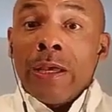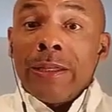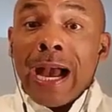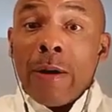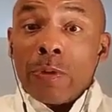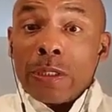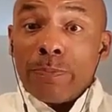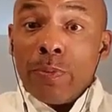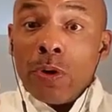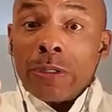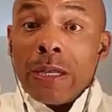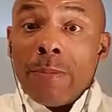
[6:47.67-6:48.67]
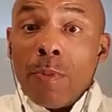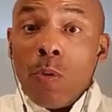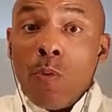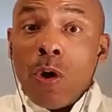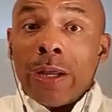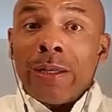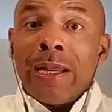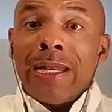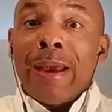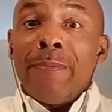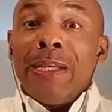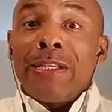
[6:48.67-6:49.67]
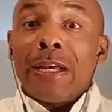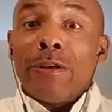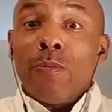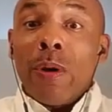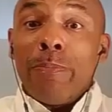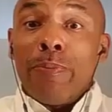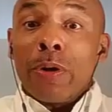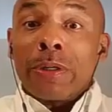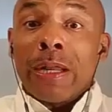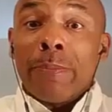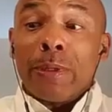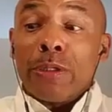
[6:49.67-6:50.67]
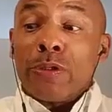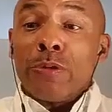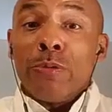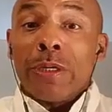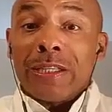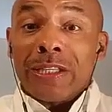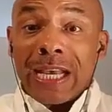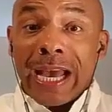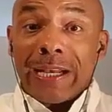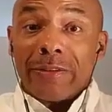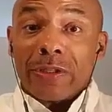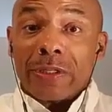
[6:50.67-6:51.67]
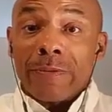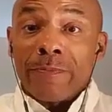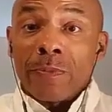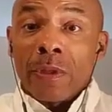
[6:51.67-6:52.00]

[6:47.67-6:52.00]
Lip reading: That was book number 1. Let me tell you what book number 2 contains.